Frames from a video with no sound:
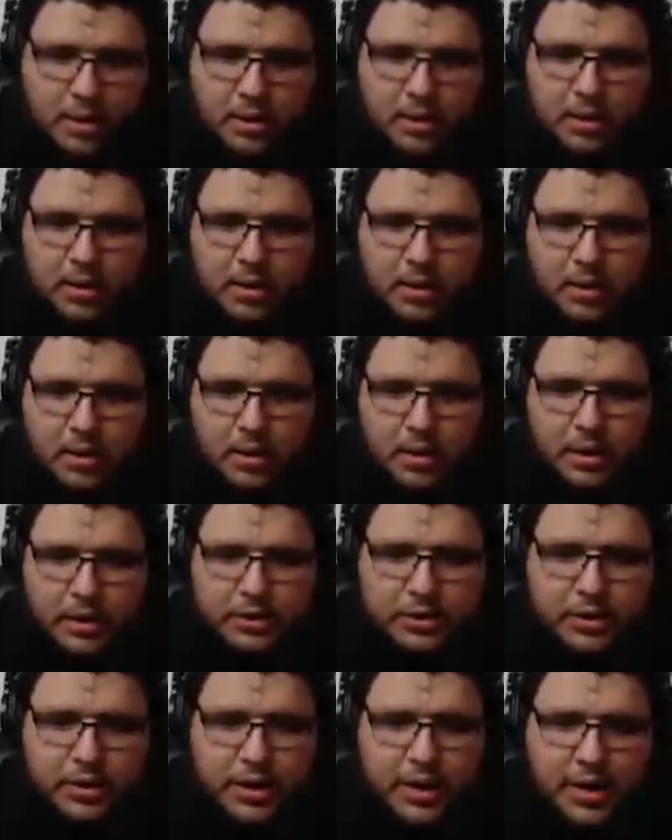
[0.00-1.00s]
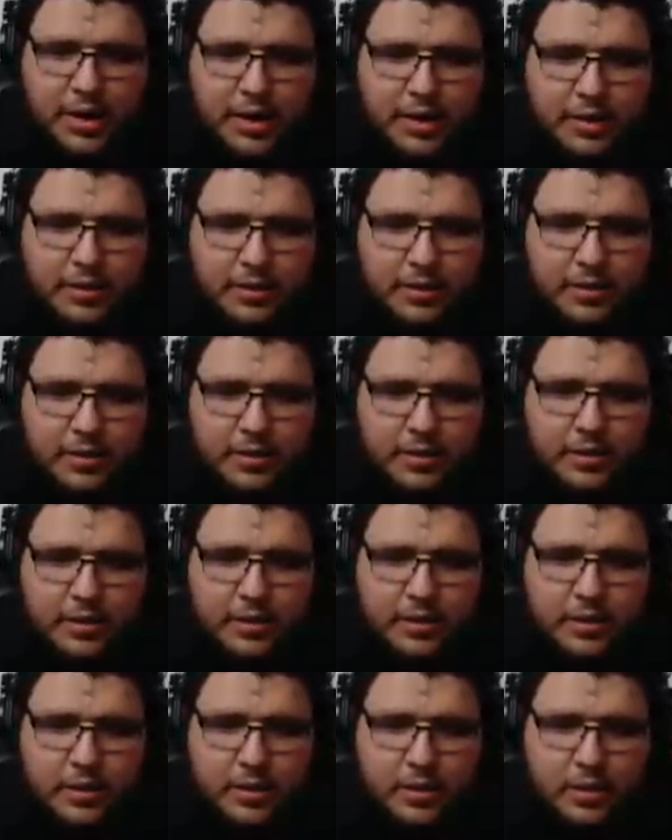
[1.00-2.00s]
Oh, I tried.
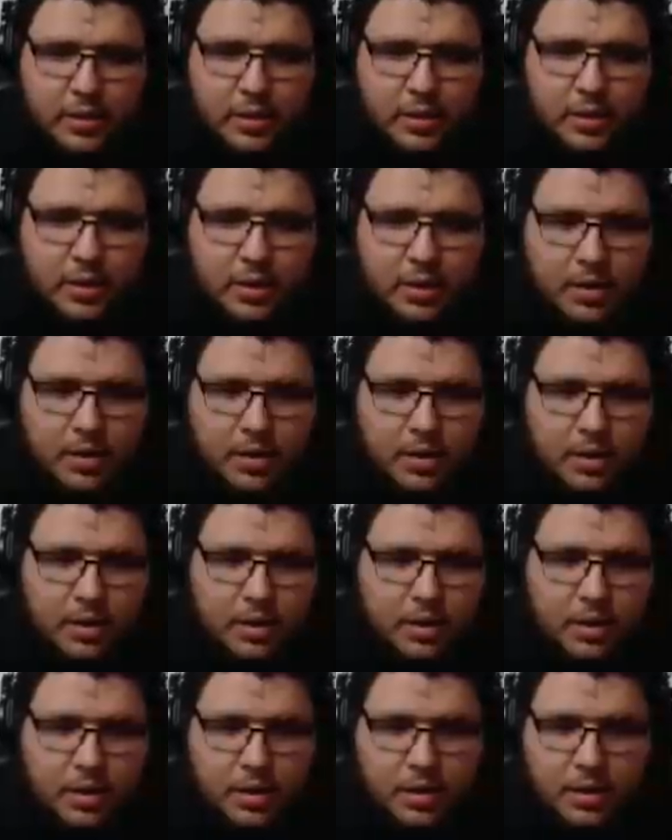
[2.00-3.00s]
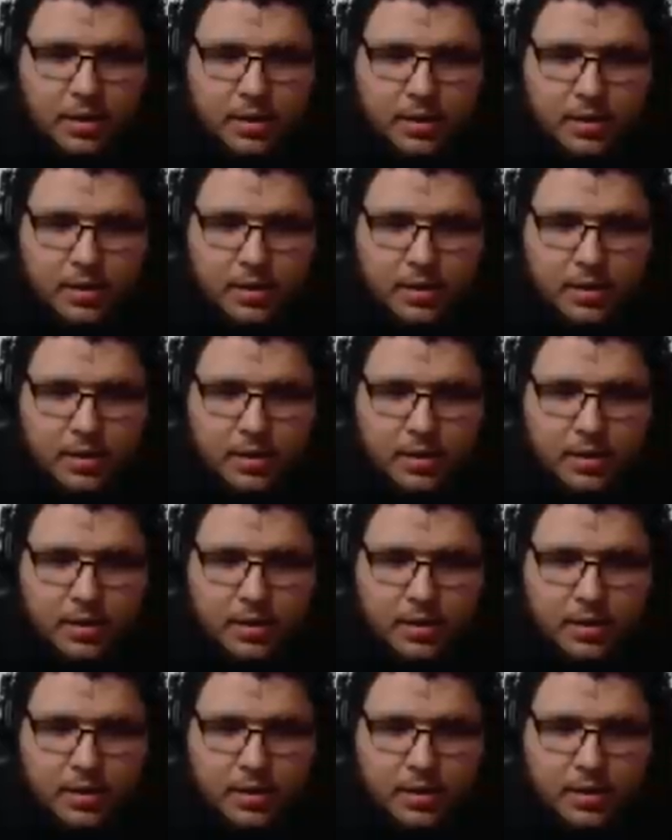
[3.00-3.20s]
I got it. Oh.